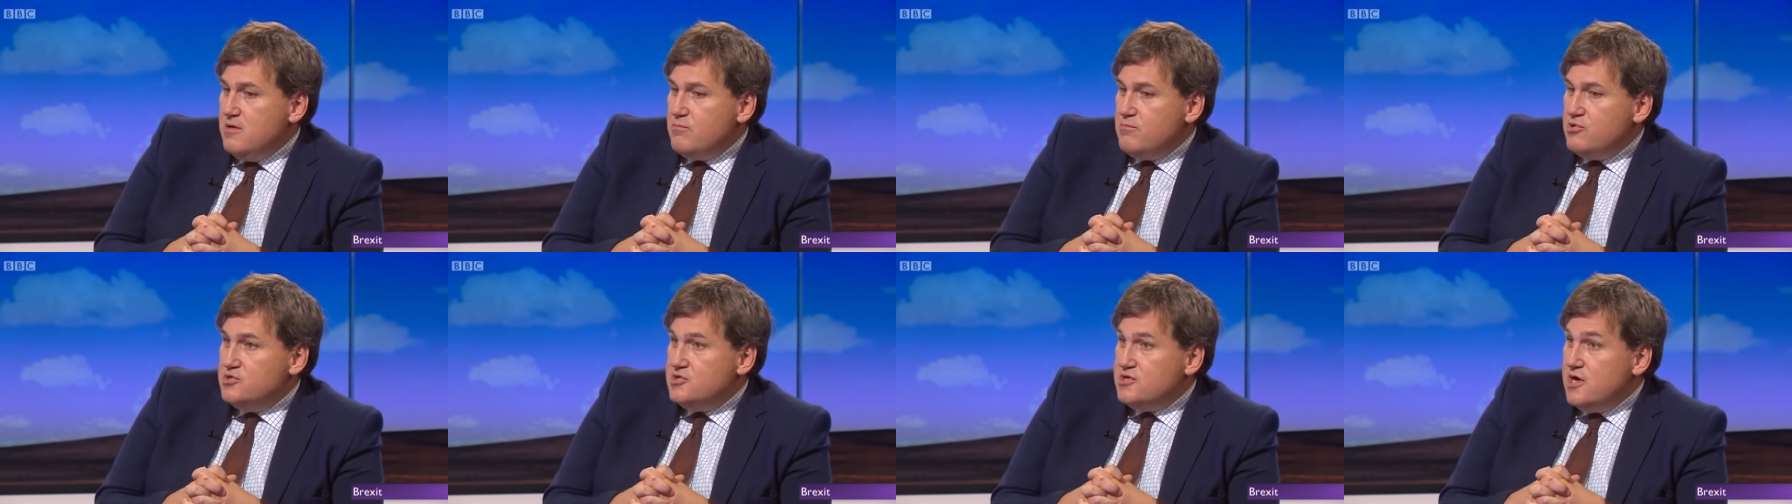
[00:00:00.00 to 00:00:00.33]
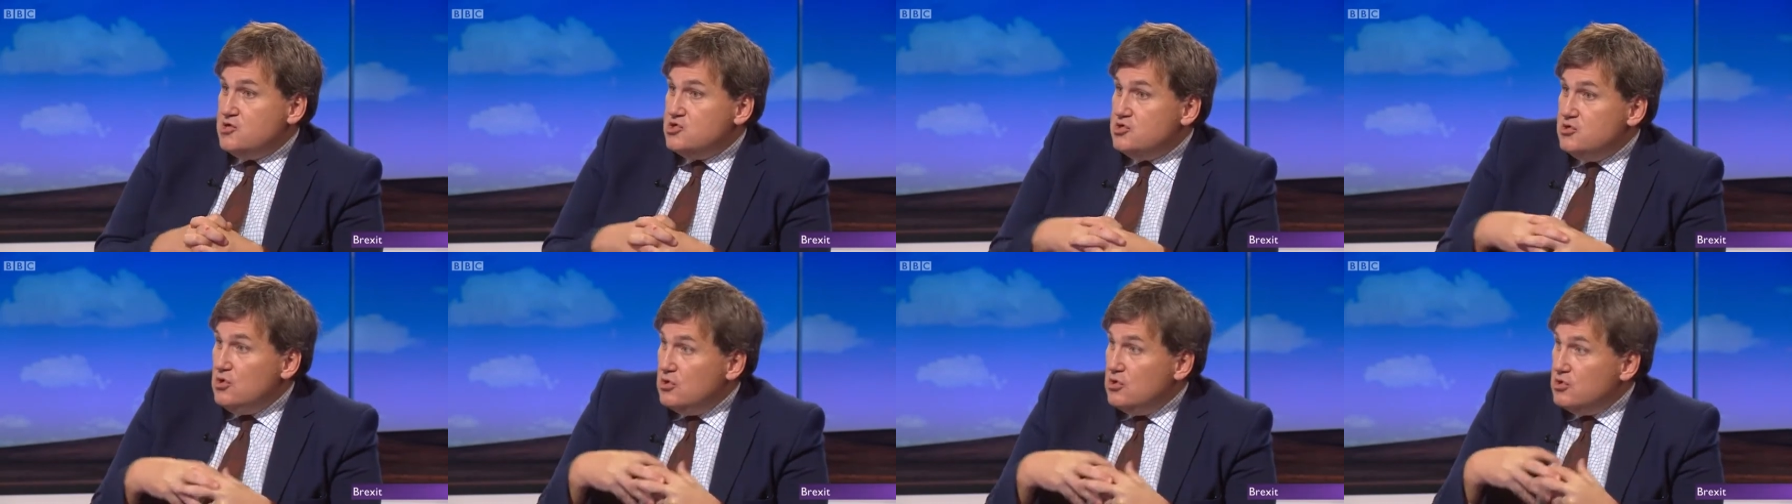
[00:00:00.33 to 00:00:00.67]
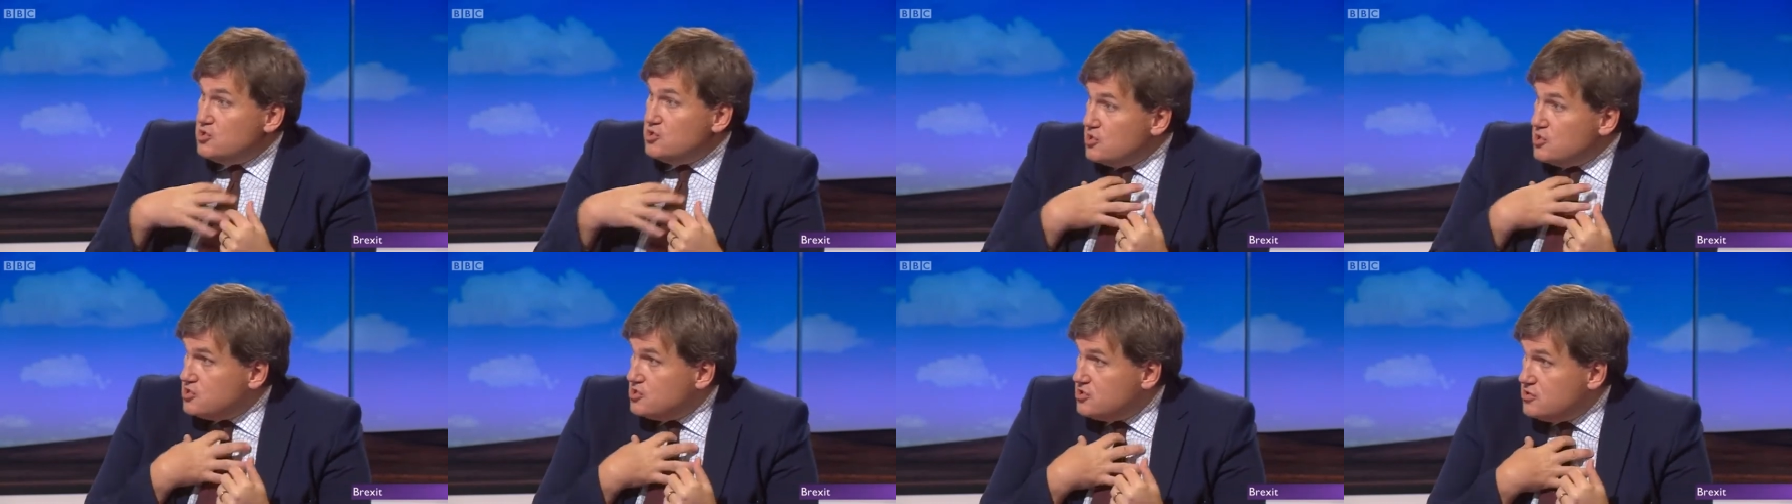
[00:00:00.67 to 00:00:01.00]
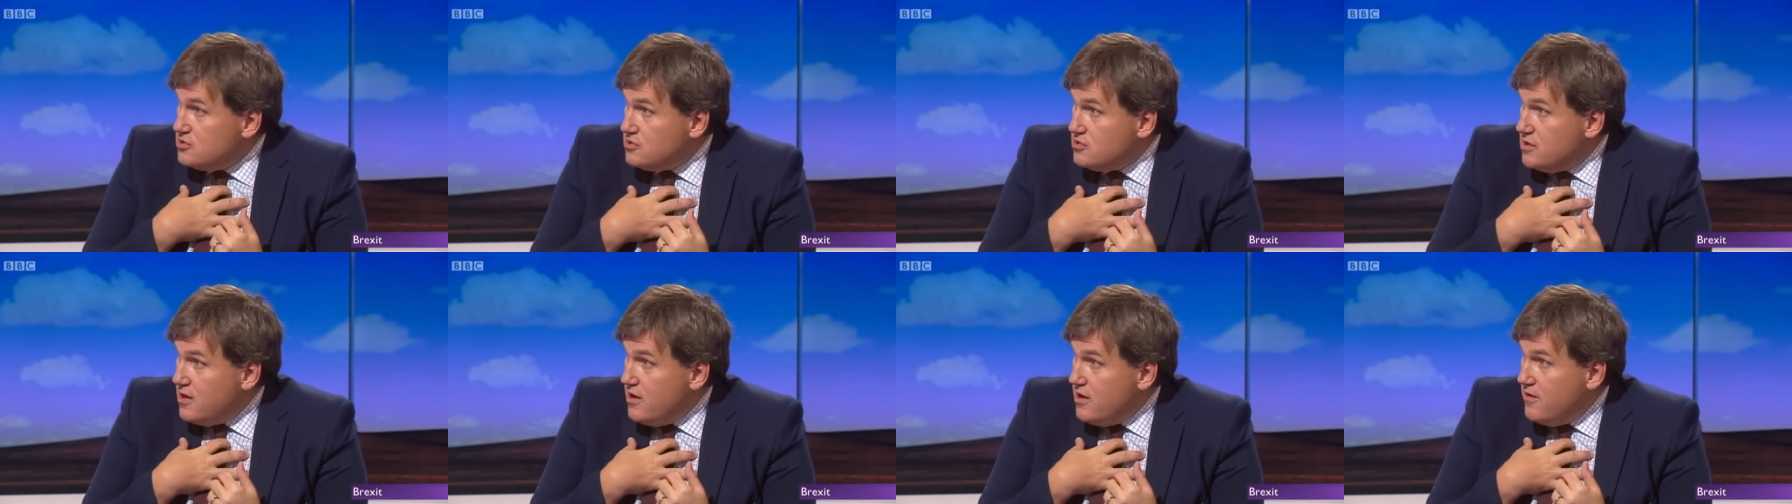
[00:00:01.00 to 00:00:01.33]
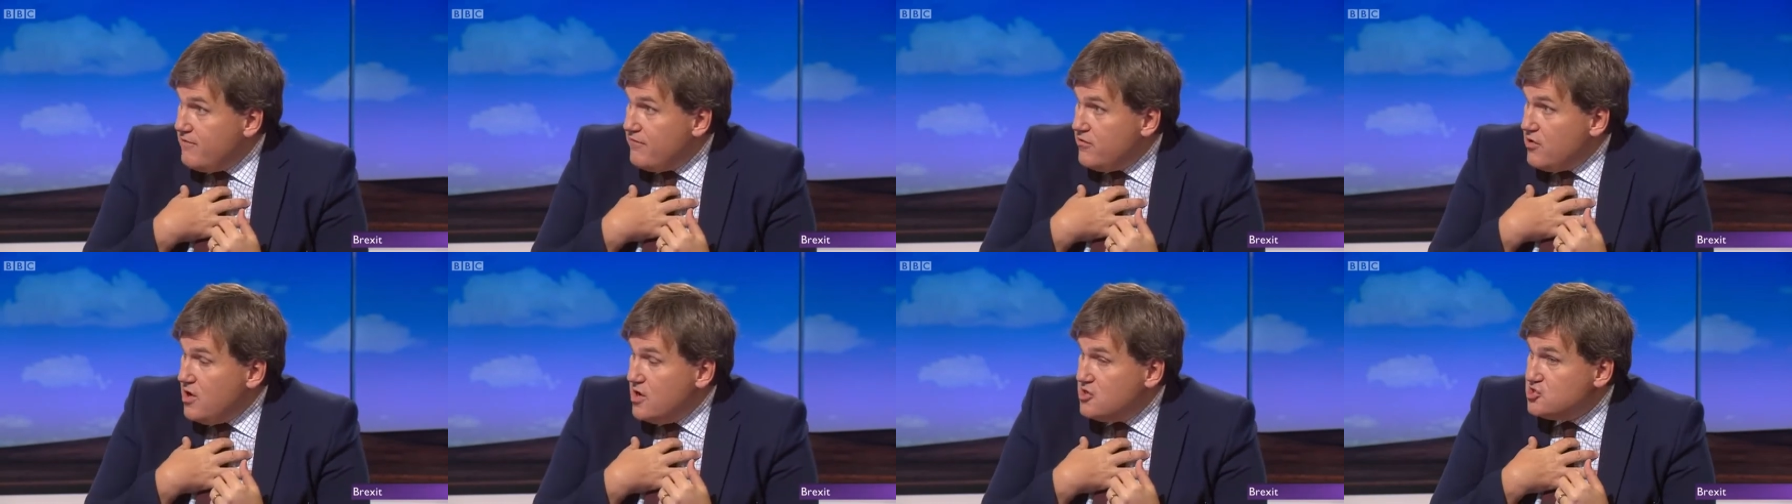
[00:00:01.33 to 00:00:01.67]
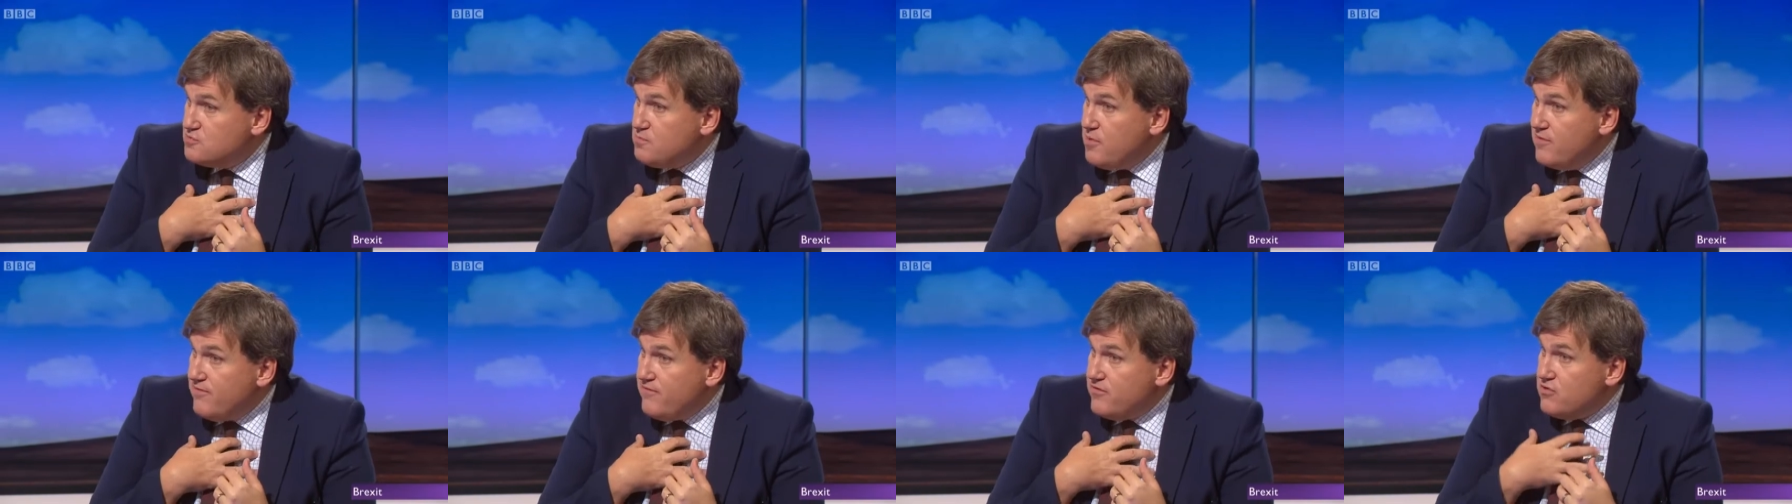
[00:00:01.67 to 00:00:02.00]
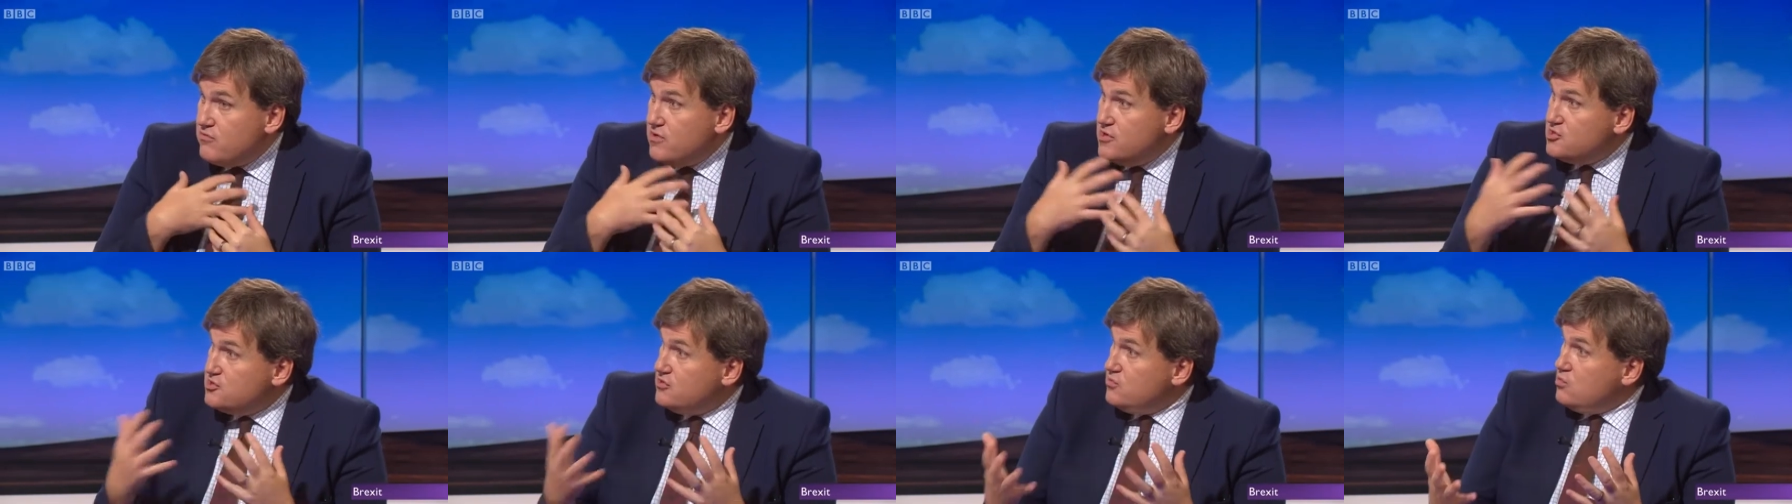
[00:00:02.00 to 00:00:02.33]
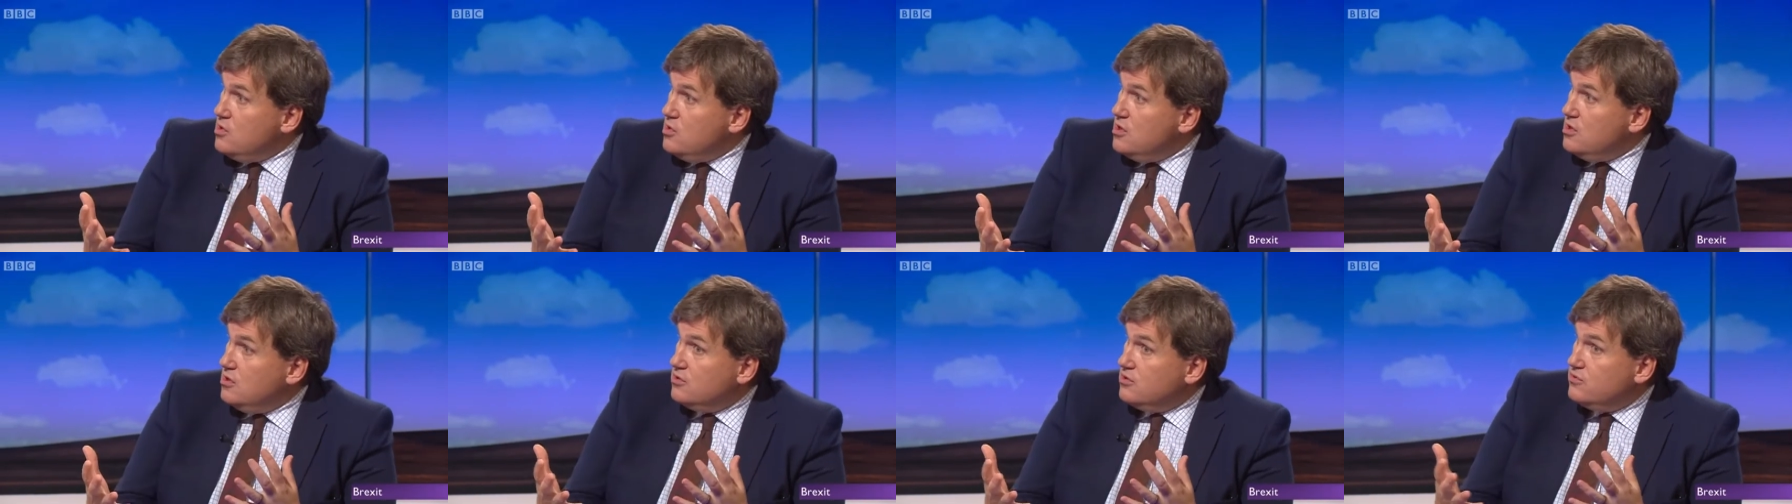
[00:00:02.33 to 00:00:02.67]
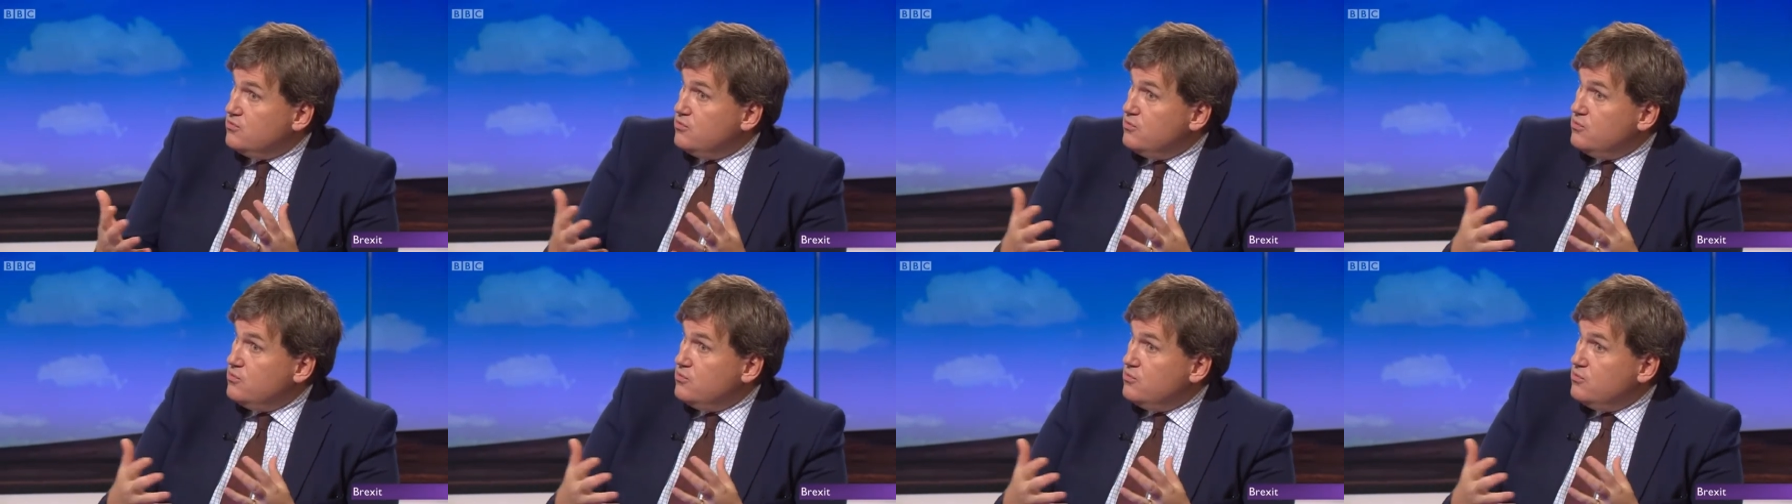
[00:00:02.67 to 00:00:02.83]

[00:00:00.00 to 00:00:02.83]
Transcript: presents, not just for us, but for the rest of the world,